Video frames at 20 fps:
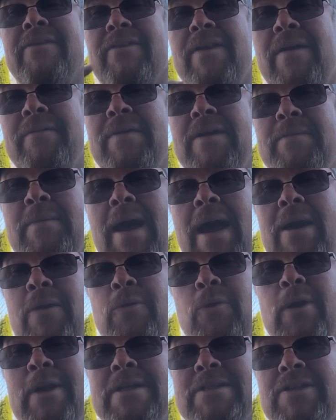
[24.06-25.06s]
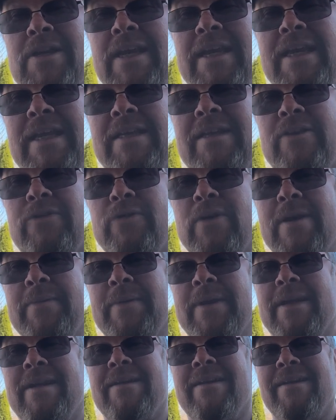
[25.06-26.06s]
70 Mach 1 is going to get the
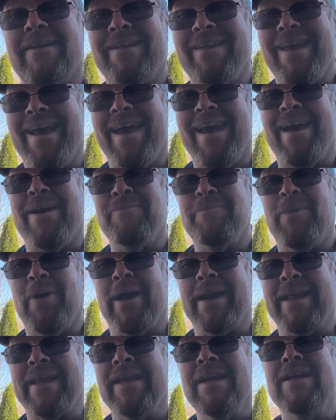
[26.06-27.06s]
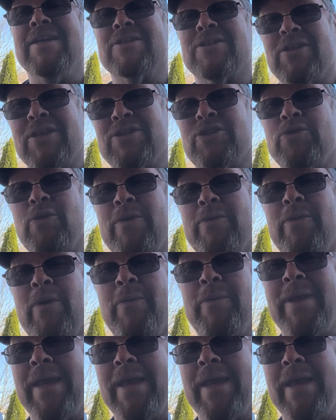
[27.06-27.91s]
treatment. Yeah, buddy. So let's show you what we